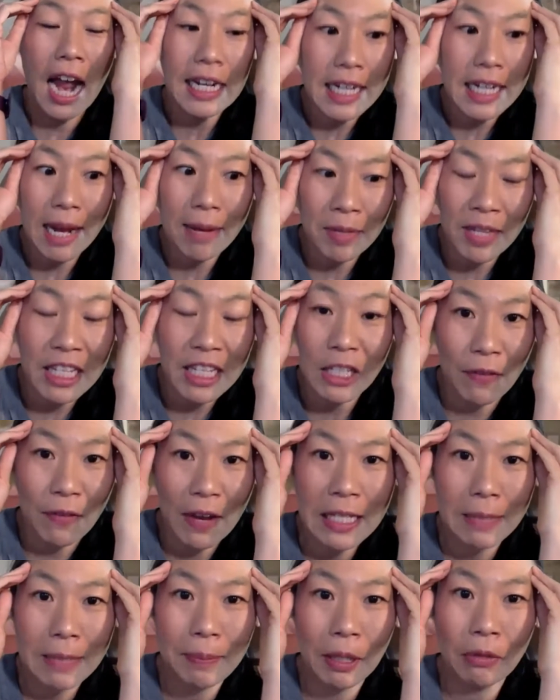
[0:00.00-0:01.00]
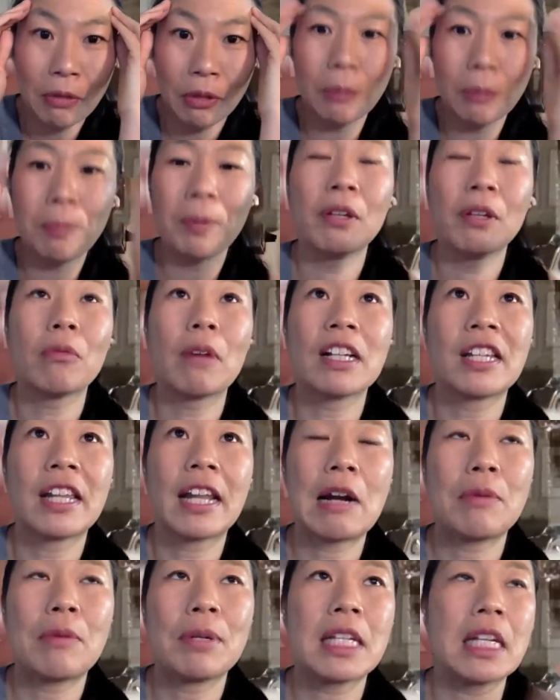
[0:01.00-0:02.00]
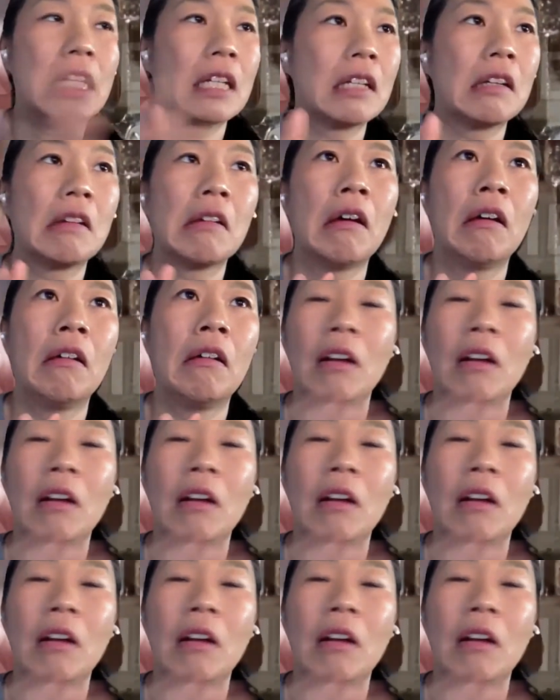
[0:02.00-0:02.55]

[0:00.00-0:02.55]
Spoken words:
I named this Facebook group and the rest that I was in